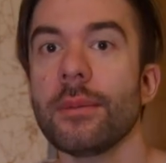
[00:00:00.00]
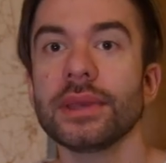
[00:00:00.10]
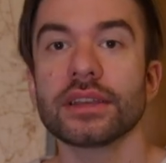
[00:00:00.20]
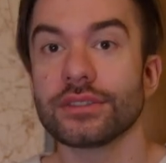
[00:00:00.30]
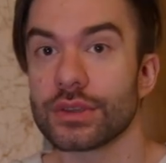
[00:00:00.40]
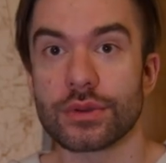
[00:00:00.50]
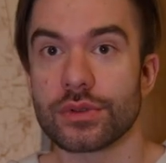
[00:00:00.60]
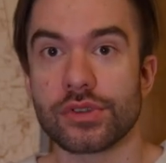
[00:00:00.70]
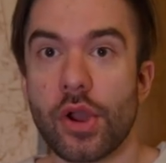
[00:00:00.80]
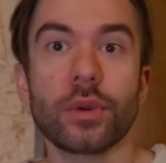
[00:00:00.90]
because there
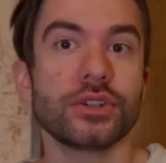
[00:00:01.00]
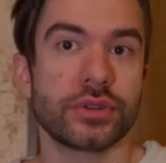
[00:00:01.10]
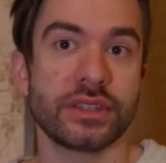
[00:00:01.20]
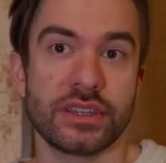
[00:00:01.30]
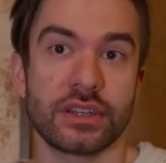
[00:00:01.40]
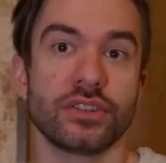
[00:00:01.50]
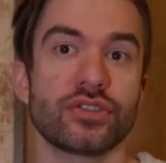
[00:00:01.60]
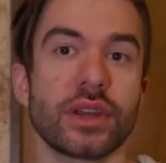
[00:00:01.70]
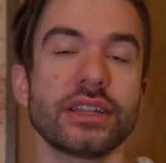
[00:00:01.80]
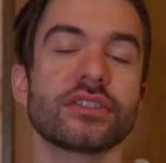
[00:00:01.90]
are no intrinsic
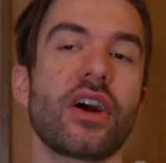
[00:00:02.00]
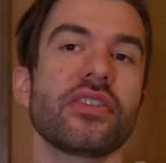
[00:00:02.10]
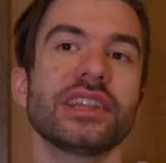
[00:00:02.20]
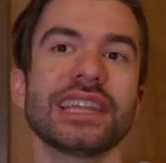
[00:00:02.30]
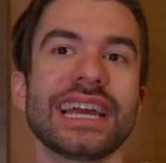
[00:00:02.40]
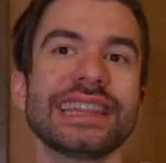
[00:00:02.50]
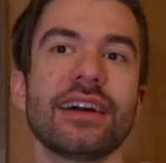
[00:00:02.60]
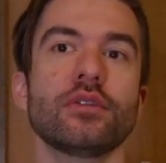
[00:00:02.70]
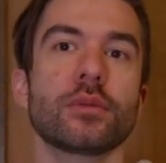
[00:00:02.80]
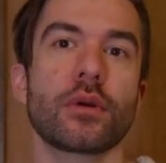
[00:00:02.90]
constraints on the light
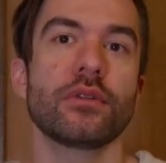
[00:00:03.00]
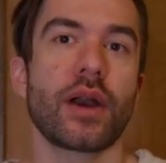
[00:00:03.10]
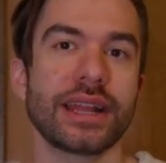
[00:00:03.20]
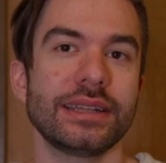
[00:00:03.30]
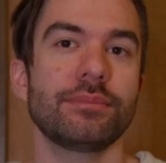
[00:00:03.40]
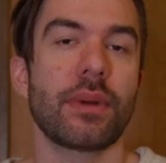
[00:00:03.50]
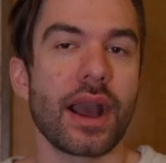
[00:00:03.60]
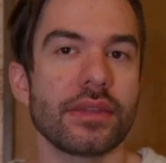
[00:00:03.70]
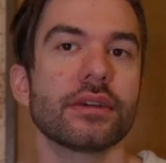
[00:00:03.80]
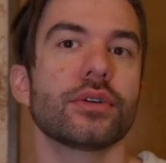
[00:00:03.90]
level provided
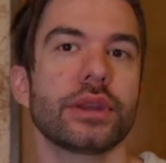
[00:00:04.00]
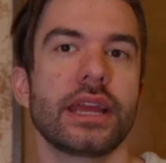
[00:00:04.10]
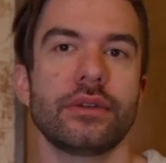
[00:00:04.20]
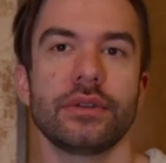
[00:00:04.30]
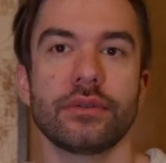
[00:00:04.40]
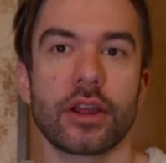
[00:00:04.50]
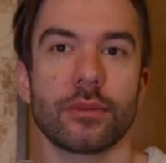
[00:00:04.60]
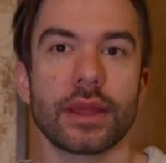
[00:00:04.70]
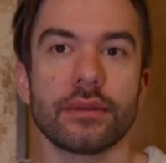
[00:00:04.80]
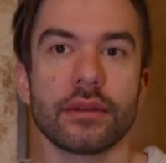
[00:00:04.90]
by the creative
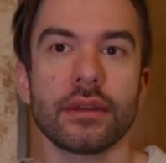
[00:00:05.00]
environment.